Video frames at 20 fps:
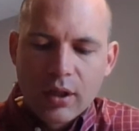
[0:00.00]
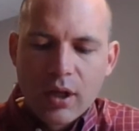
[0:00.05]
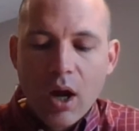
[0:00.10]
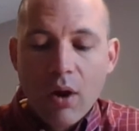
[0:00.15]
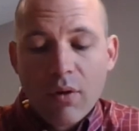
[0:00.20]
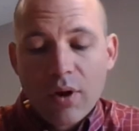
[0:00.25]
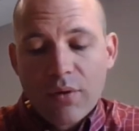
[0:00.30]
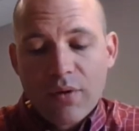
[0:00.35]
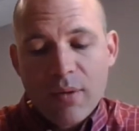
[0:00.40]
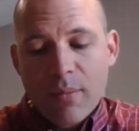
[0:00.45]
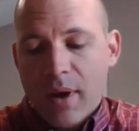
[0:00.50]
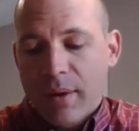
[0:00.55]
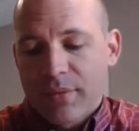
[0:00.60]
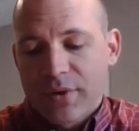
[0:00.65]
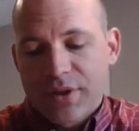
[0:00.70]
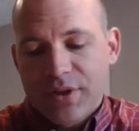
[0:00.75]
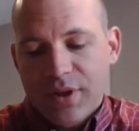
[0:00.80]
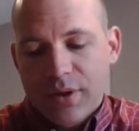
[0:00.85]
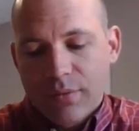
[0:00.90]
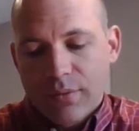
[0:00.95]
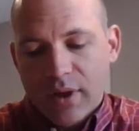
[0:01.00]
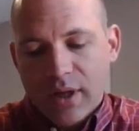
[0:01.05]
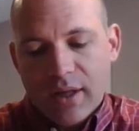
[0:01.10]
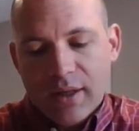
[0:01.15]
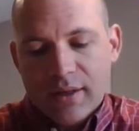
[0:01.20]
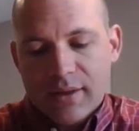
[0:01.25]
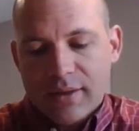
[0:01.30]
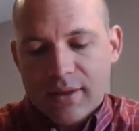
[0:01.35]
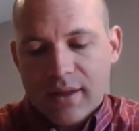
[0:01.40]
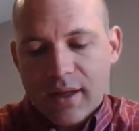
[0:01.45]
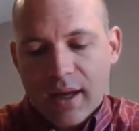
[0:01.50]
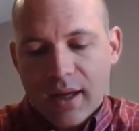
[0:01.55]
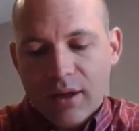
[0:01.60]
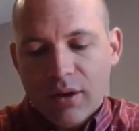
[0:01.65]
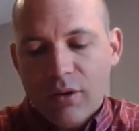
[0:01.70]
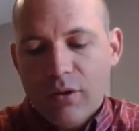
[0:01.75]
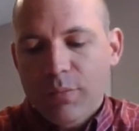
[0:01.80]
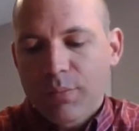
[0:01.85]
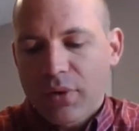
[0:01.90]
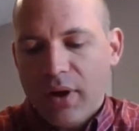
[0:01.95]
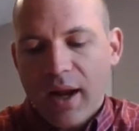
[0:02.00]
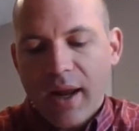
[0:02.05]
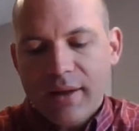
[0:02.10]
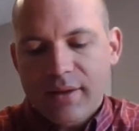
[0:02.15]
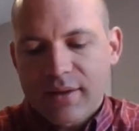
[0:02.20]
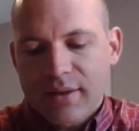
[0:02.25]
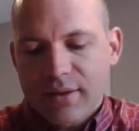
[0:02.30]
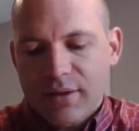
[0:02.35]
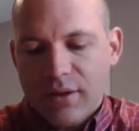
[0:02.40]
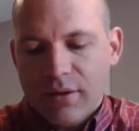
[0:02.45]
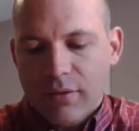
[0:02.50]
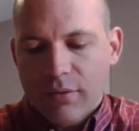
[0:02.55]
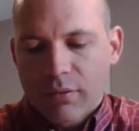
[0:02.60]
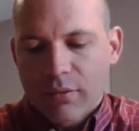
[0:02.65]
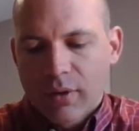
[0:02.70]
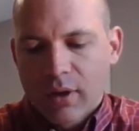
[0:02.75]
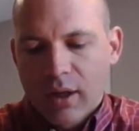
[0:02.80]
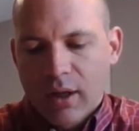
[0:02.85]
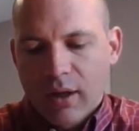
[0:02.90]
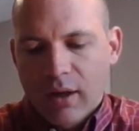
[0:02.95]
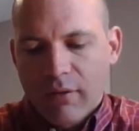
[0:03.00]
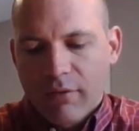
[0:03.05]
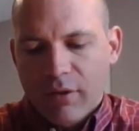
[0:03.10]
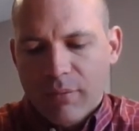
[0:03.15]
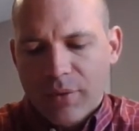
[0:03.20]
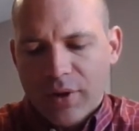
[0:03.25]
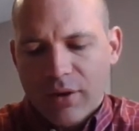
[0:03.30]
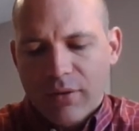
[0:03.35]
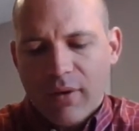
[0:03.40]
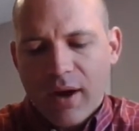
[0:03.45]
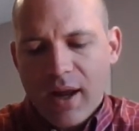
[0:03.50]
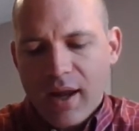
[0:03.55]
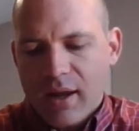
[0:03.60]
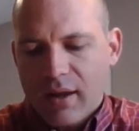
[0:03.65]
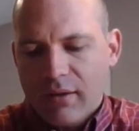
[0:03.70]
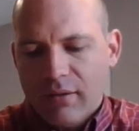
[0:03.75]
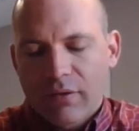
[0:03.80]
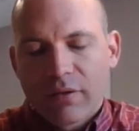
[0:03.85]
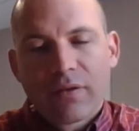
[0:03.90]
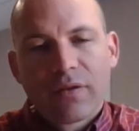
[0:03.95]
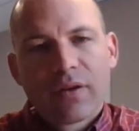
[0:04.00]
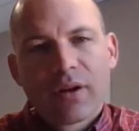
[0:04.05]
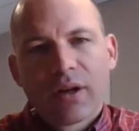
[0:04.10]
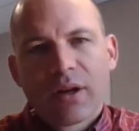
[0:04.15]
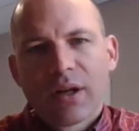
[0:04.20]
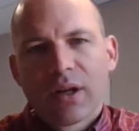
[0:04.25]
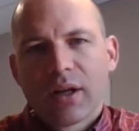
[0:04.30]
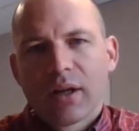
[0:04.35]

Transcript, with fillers: No one remembers you when he is dead. Who praises you from the grave?